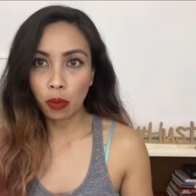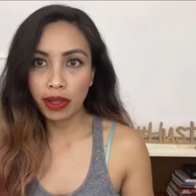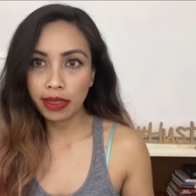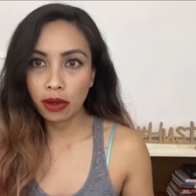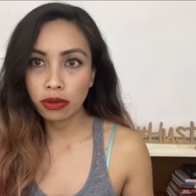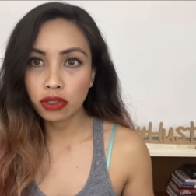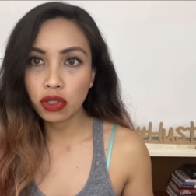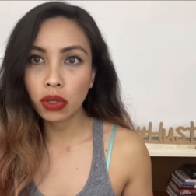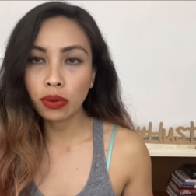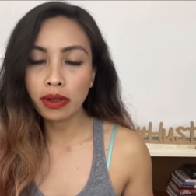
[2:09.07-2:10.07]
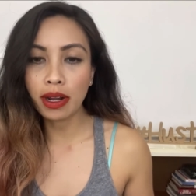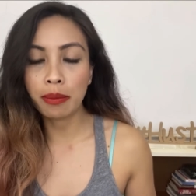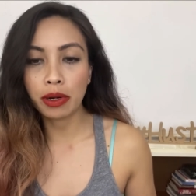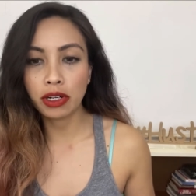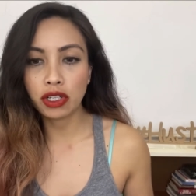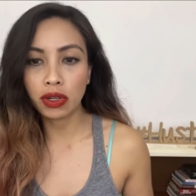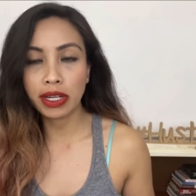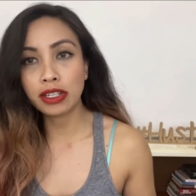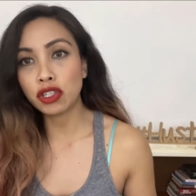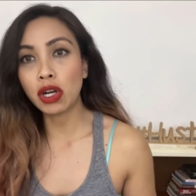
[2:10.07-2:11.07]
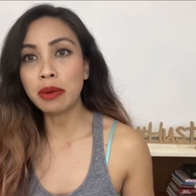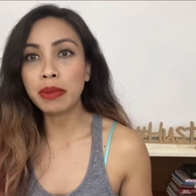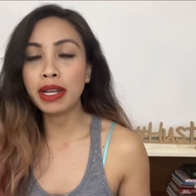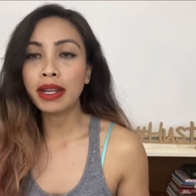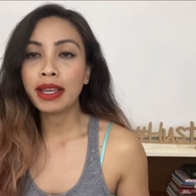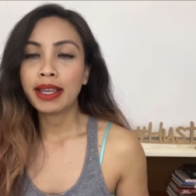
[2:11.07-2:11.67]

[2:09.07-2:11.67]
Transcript: With those two numbers, you can determine